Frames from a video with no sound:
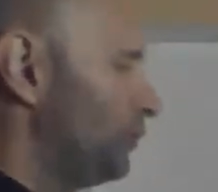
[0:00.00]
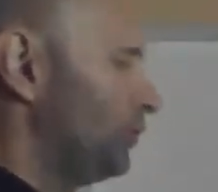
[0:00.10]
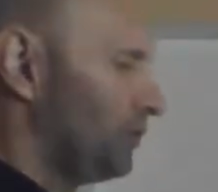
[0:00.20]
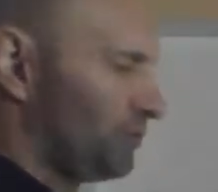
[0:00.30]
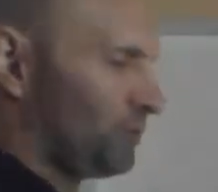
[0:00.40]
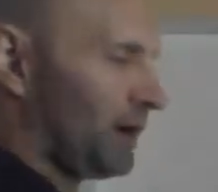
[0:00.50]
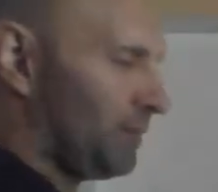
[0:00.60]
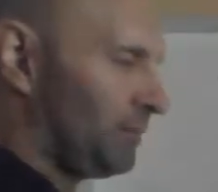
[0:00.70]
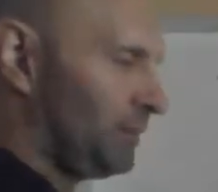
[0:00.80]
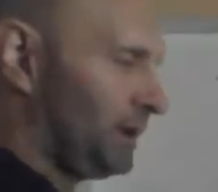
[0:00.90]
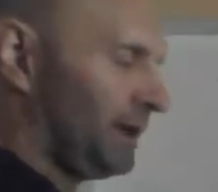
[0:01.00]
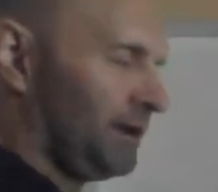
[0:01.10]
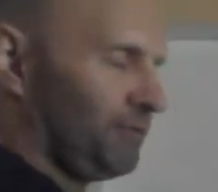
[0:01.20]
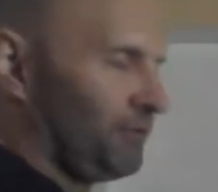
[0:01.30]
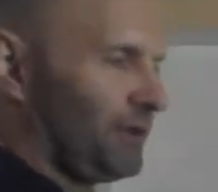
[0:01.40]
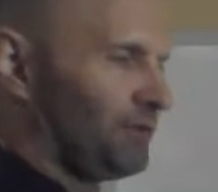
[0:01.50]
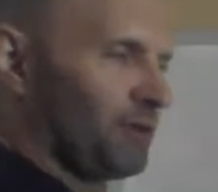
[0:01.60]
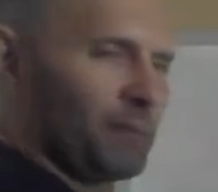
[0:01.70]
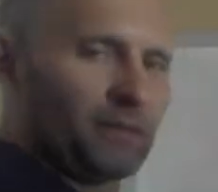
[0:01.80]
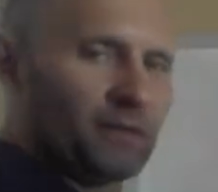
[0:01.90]
we'll do this problem, and then if it
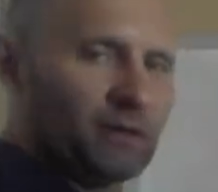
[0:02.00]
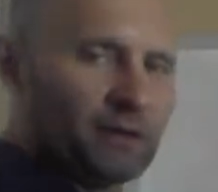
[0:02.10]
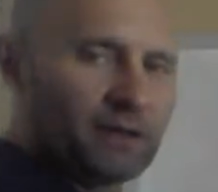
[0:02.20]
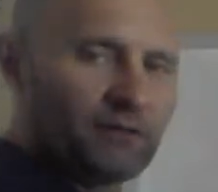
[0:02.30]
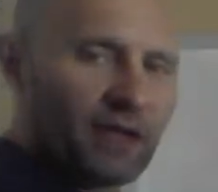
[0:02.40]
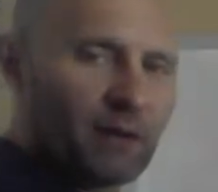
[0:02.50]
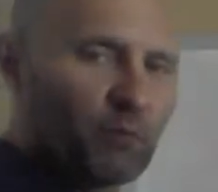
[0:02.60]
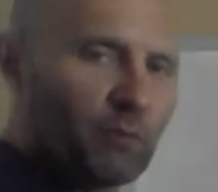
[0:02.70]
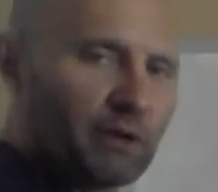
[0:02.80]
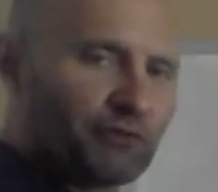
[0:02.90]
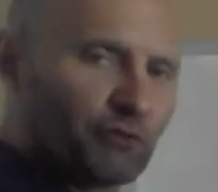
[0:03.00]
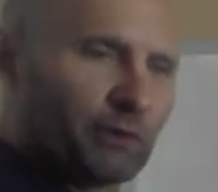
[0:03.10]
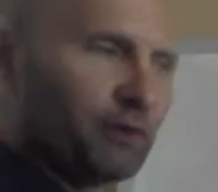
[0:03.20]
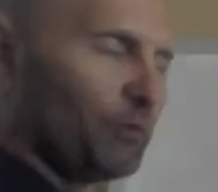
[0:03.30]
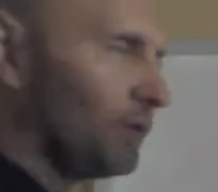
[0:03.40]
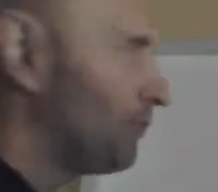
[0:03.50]
ends up on the exam, we'll make sure we do